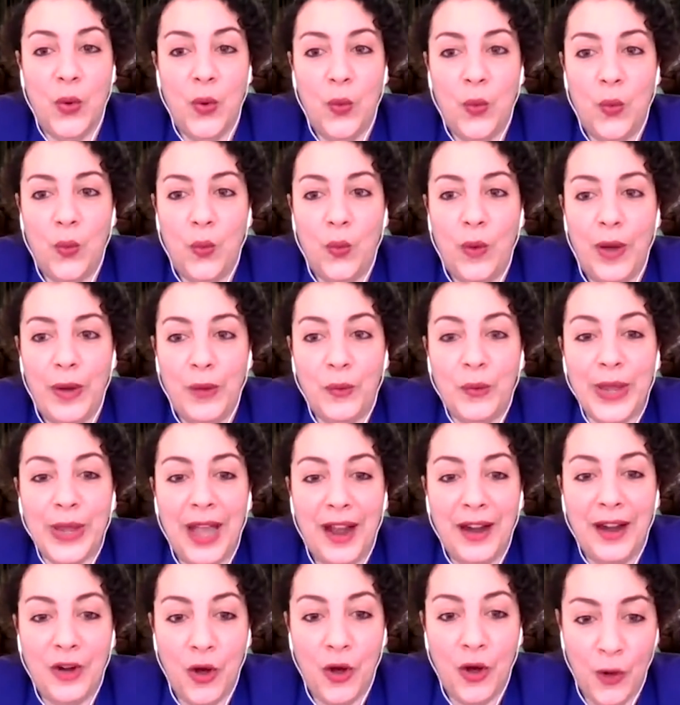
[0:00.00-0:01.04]
what we
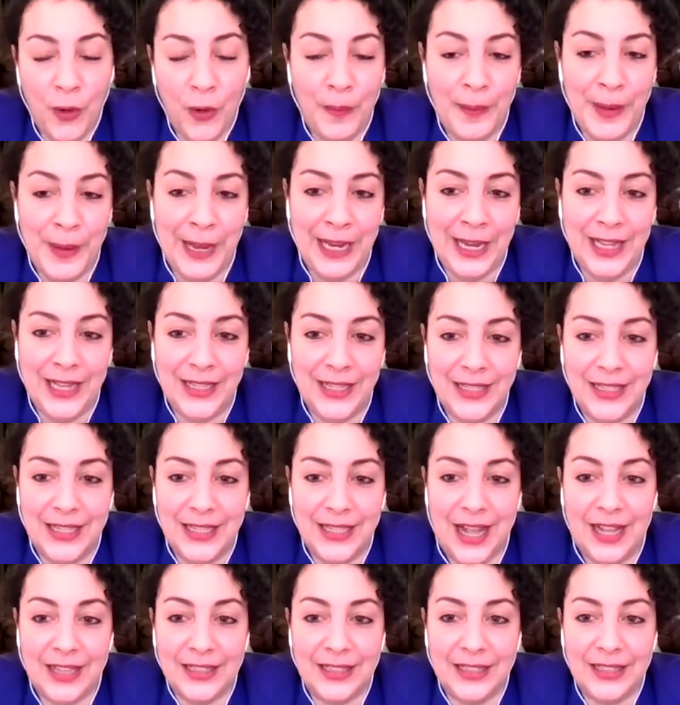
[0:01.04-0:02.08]
are hoping is
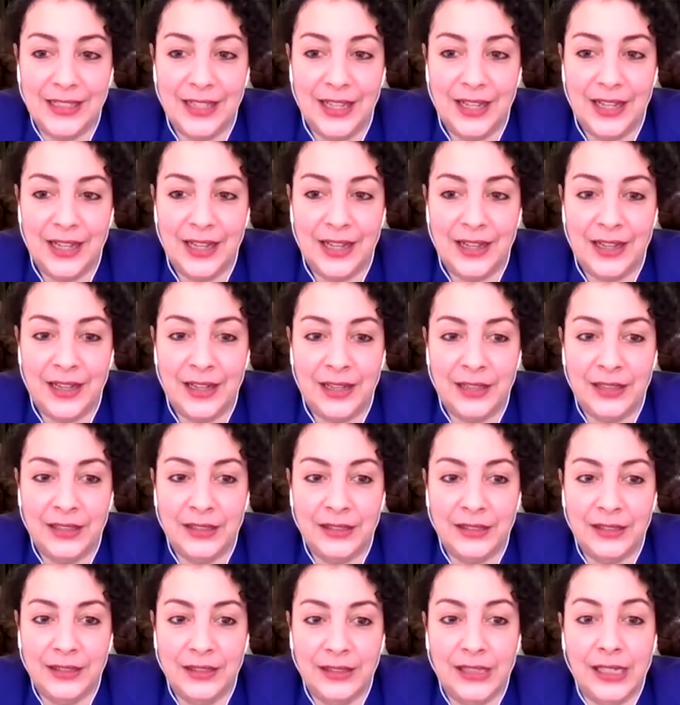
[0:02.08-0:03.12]
that
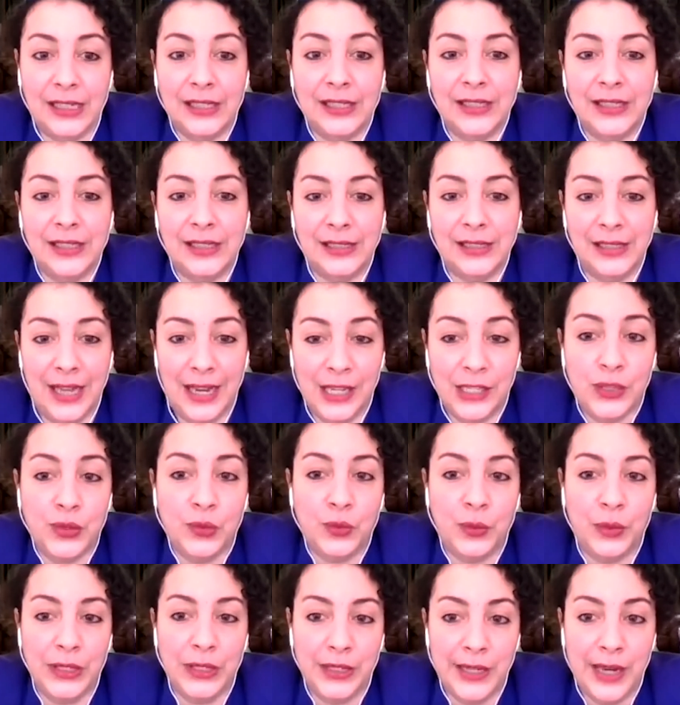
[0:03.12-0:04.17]
the
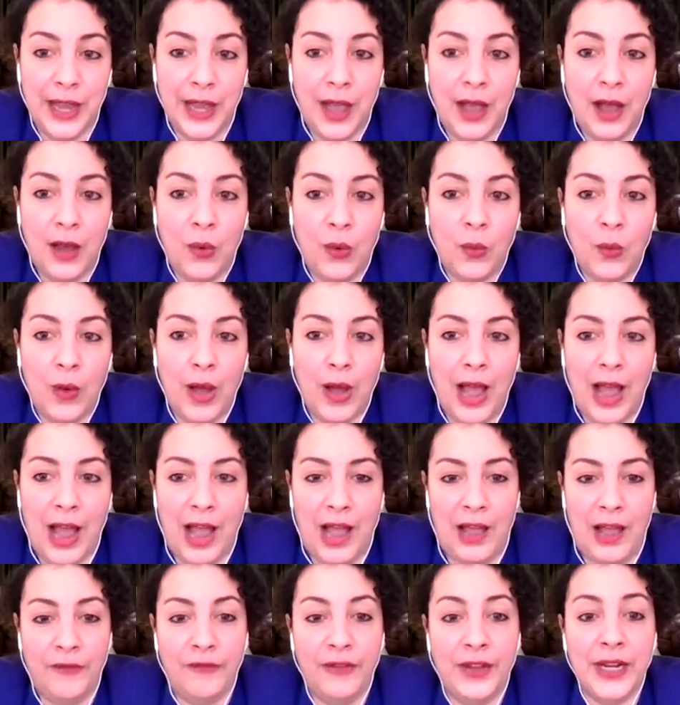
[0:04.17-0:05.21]
states will now
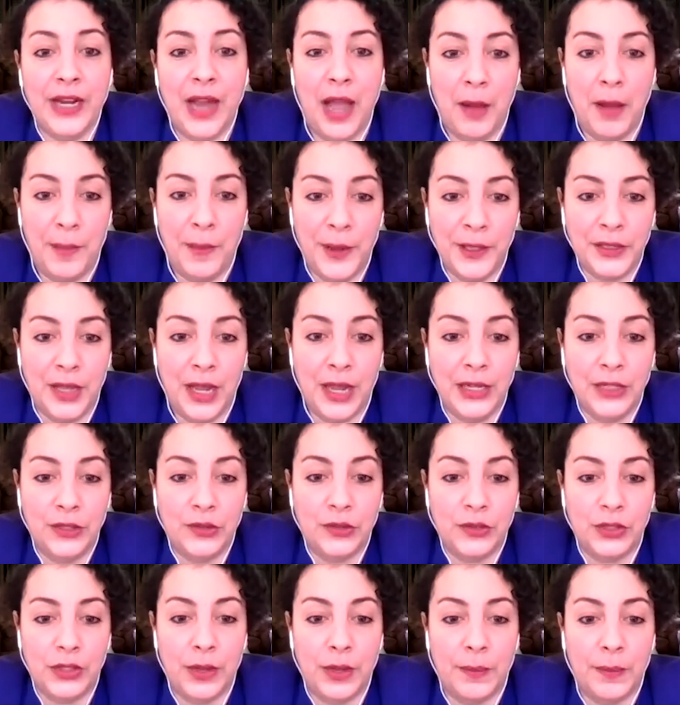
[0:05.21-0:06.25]
have an appetite
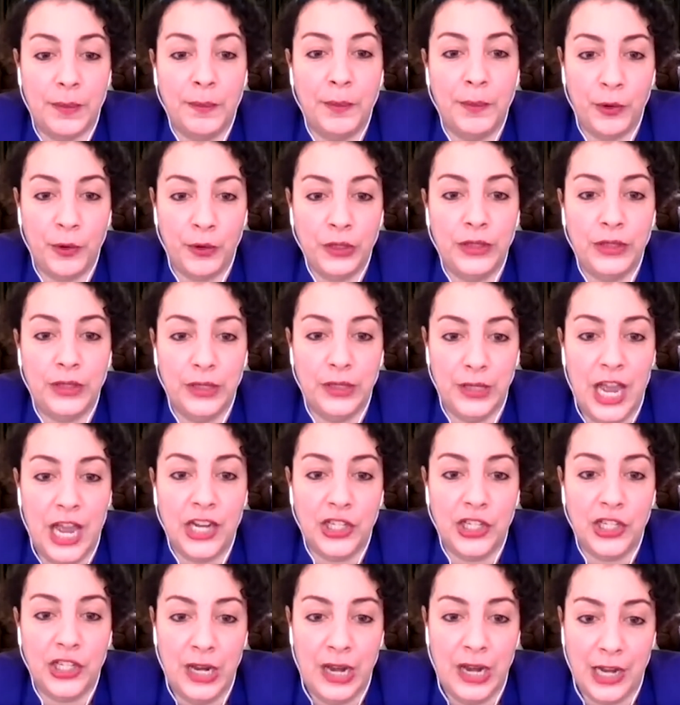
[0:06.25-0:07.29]
to support the
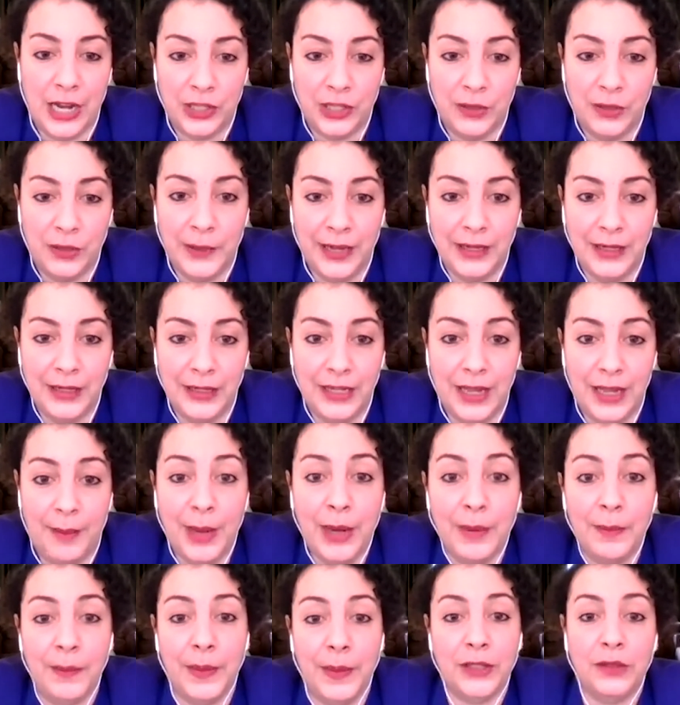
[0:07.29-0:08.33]
National Action Plan in
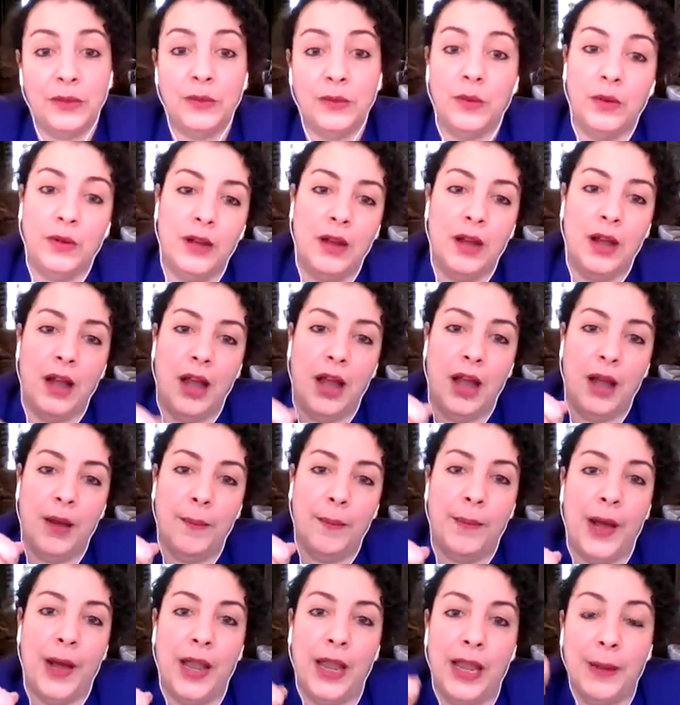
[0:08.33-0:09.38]
Yemen, but
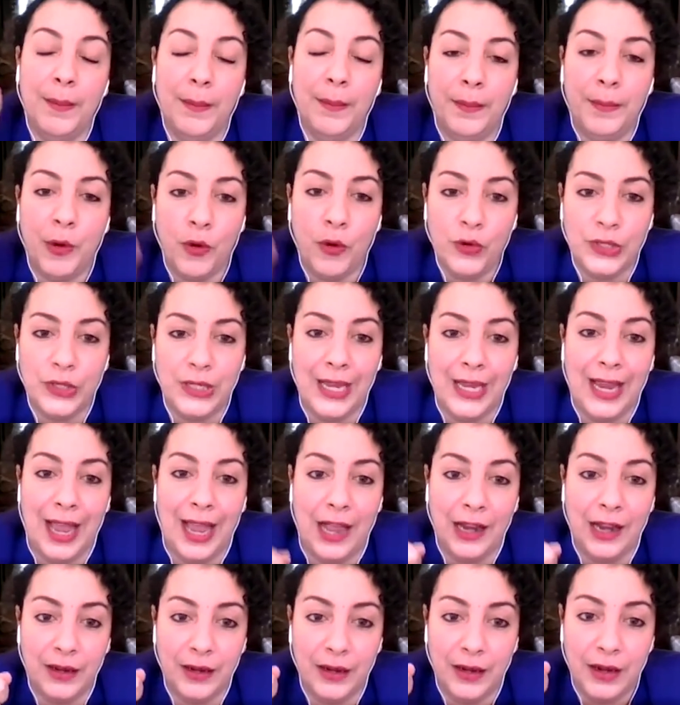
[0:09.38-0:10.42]
by imposing
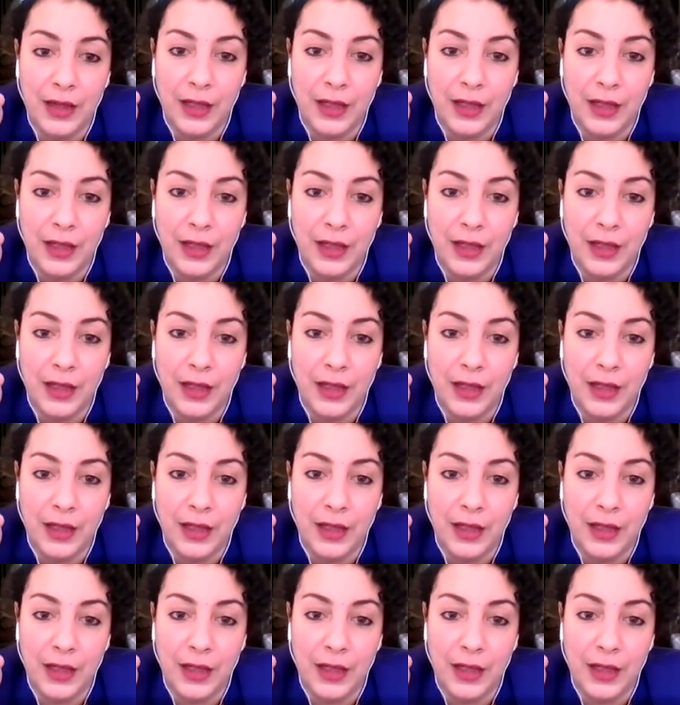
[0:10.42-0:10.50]
and